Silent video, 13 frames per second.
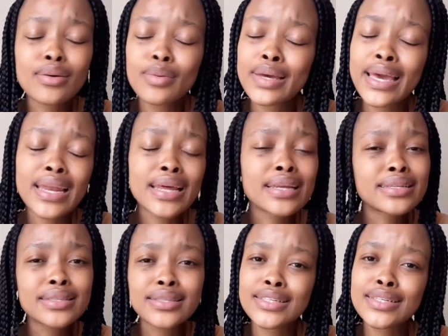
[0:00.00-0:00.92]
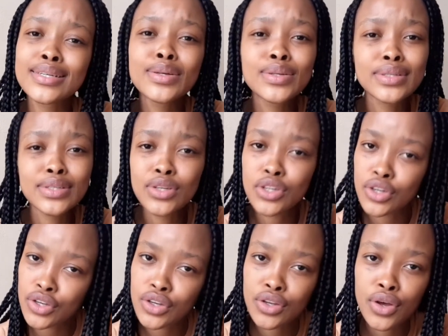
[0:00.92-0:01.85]
we get it, it's chilled,
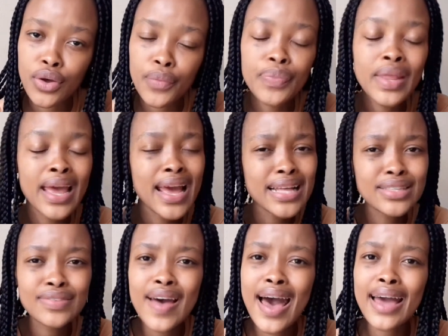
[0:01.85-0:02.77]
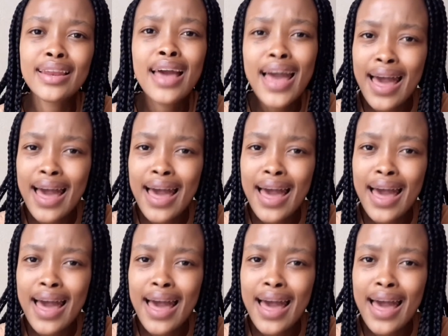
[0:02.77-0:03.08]
you know, it's fine.